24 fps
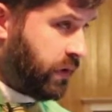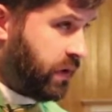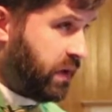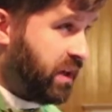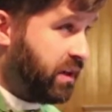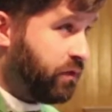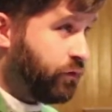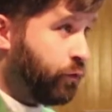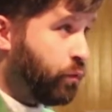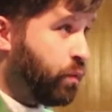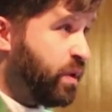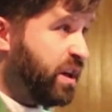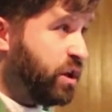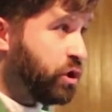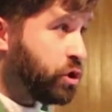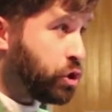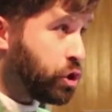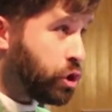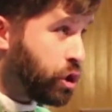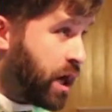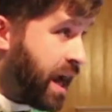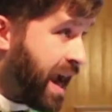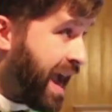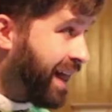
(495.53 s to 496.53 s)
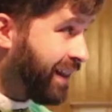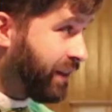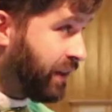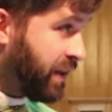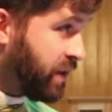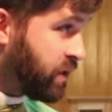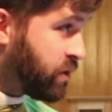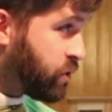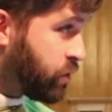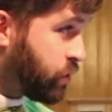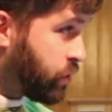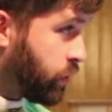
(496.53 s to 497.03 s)
We
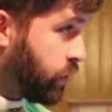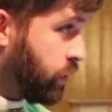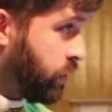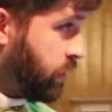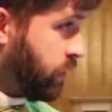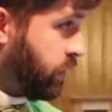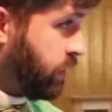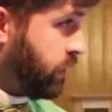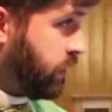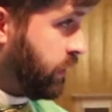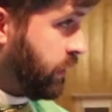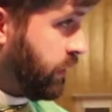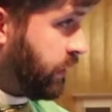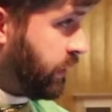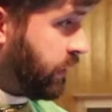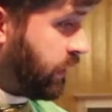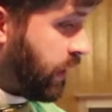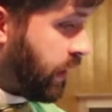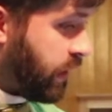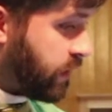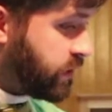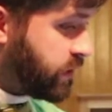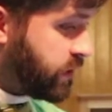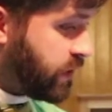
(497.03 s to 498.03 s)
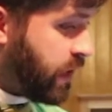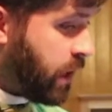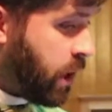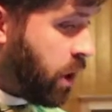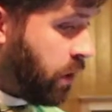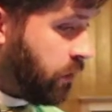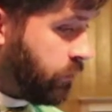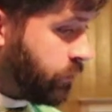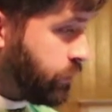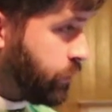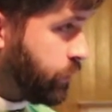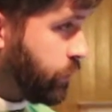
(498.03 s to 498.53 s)
challenge
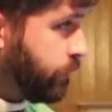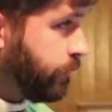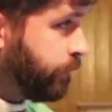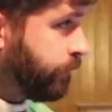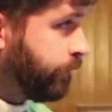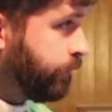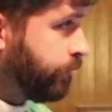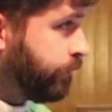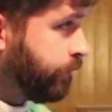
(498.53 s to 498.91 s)
ourselves.